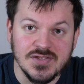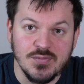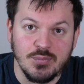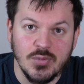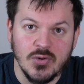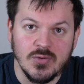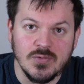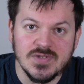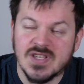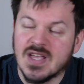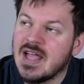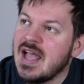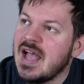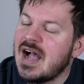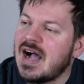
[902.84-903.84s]
to boot.
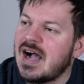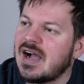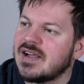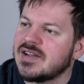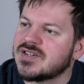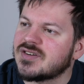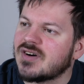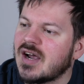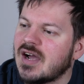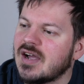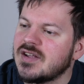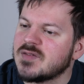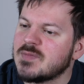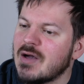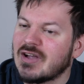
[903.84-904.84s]
I
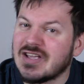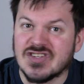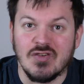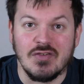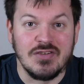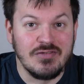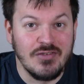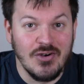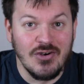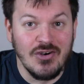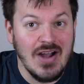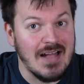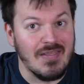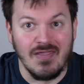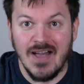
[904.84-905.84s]
tried Metal Gear Solid 4,
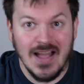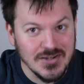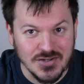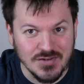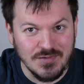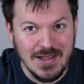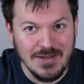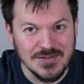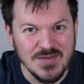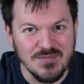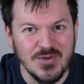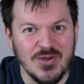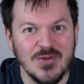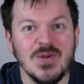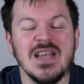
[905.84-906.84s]
and that just failed to
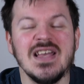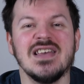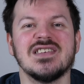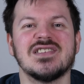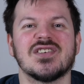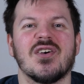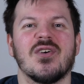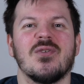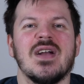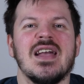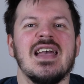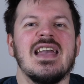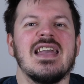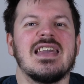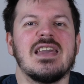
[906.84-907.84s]
boot. So
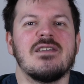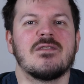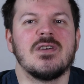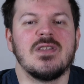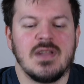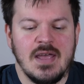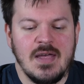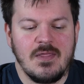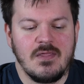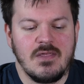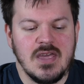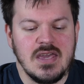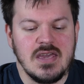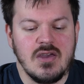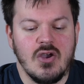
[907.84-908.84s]
given
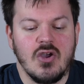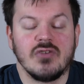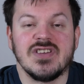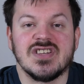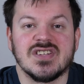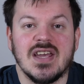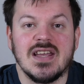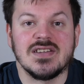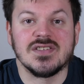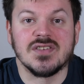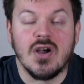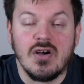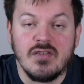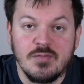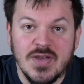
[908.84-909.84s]
the early stages
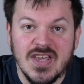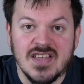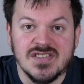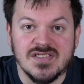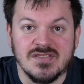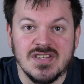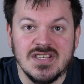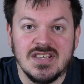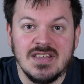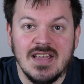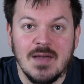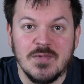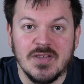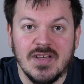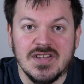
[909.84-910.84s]
of PS3
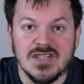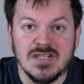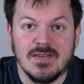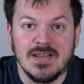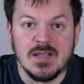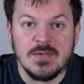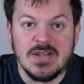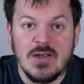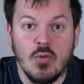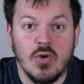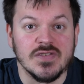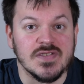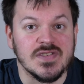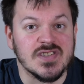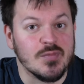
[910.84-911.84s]
emulation development, it
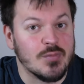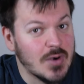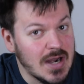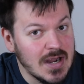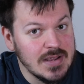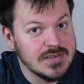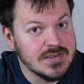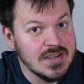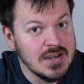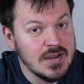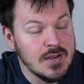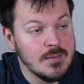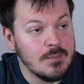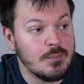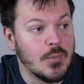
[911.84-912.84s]
wasn't surprising,
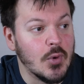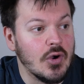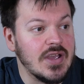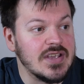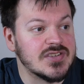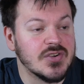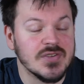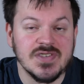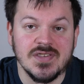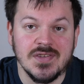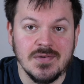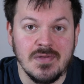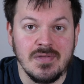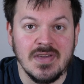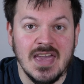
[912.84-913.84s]
but it's good to
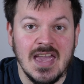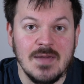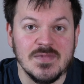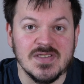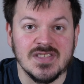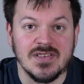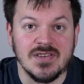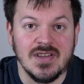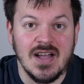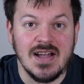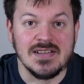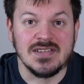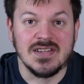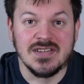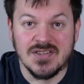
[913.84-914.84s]
know that the games that
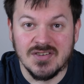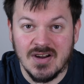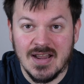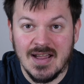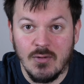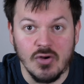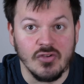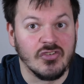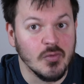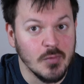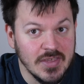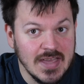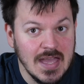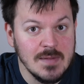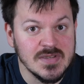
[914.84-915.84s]
I did try out, or some of
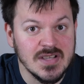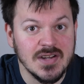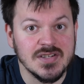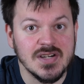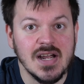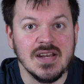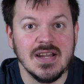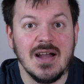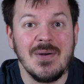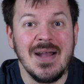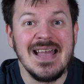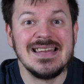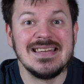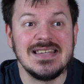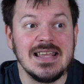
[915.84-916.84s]
the games I tried out,
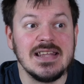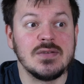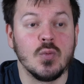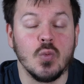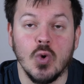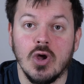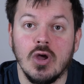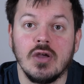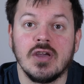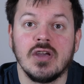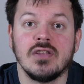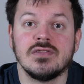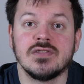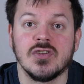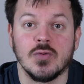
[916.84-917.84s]
did work
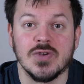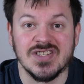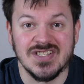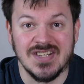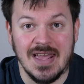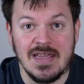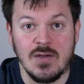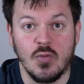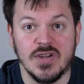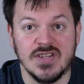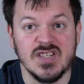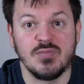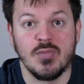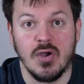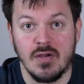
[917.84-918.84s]
to a state which
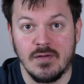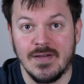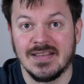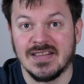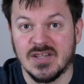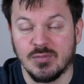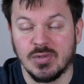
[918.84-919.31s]
is perfectly